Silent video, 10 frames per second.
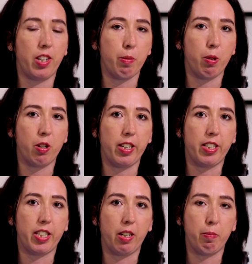
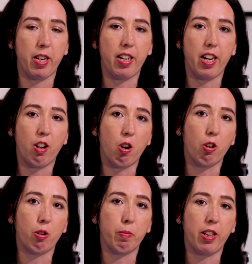neighborhoods that have been hit
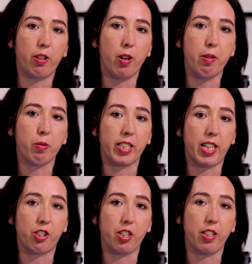harder by the Great
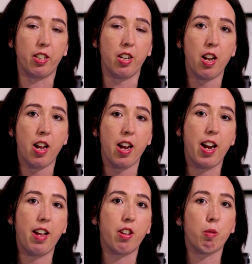Recession
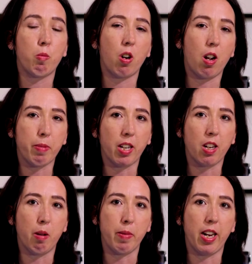and they're more up and
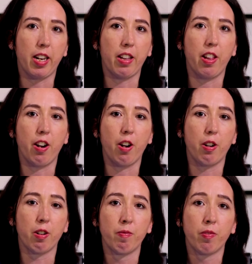coming and
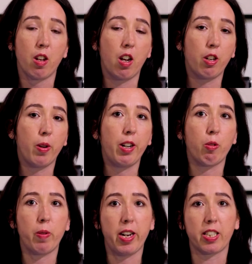they're a greater
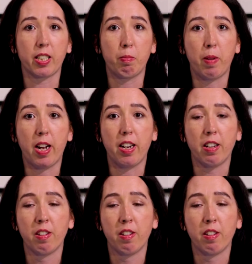risk, but